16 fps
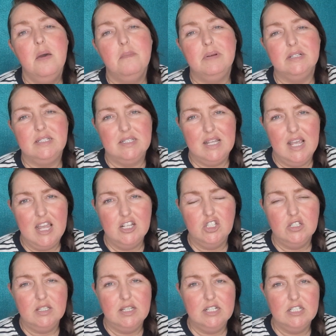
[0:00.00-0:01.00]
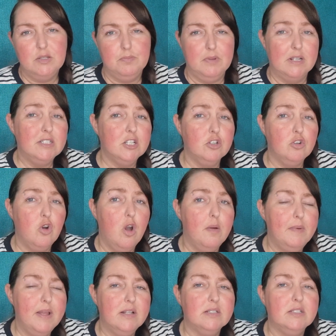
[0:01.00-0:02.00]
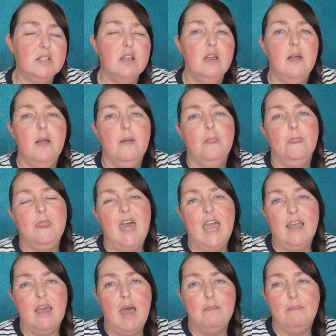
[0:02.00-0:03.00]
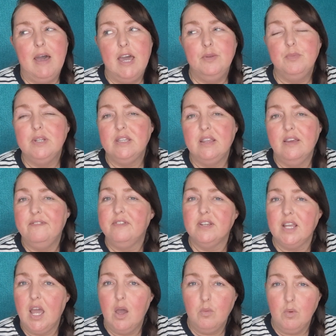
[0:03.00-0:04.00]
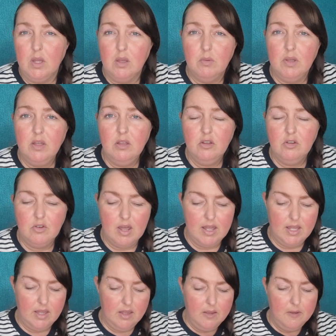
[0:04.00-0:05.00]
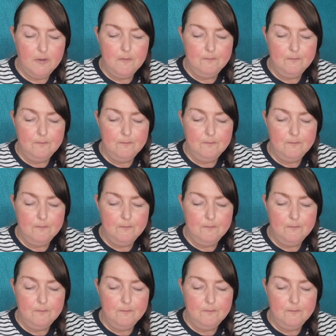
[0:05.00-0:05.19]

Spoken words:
But sexually explicit comments that a man would never get away with, right?